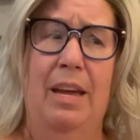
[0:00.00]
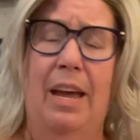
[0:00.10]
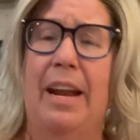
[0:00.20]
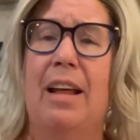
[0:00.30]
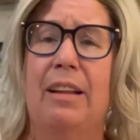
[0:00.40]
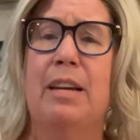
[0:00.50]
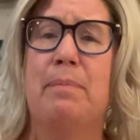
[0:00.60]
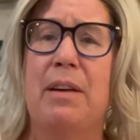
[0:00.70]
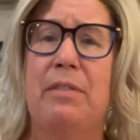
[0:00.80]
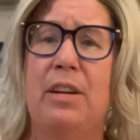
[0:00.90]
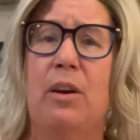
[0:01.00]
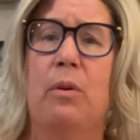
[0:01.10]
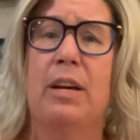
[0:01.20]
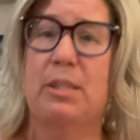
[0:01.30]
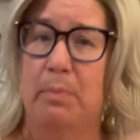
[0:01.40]
I'll link my video
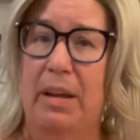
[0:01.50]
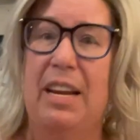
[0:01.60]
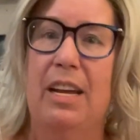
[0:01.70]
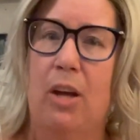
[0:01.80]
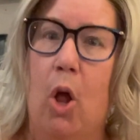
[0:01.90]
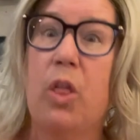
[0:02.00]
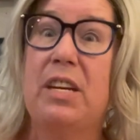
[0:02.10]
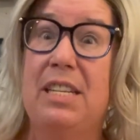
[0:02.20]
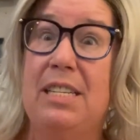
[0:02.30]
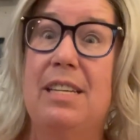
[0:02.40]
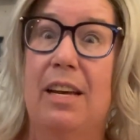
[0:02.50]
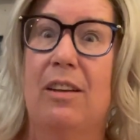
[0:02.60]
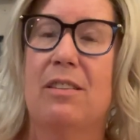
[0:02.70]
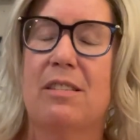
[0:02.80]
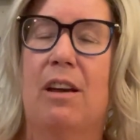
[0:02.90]
explaining all the
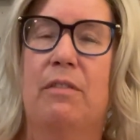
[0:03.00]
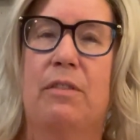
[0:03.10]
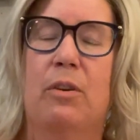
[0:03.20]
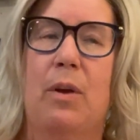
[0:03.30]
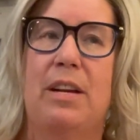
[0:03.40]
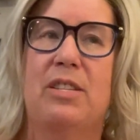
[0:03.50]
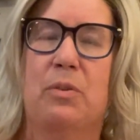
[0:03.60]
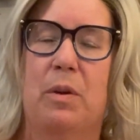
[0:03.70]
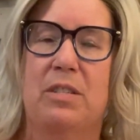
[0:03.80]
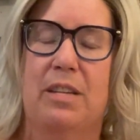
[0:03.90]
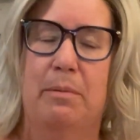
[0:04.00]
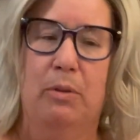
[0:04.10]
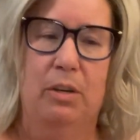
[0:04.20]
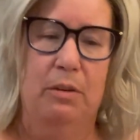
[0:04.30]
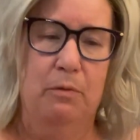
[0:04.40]
details of the granny squares that I'm
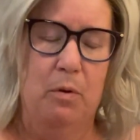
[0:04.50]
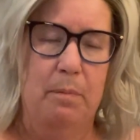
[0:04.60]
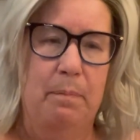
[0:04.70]
looking for.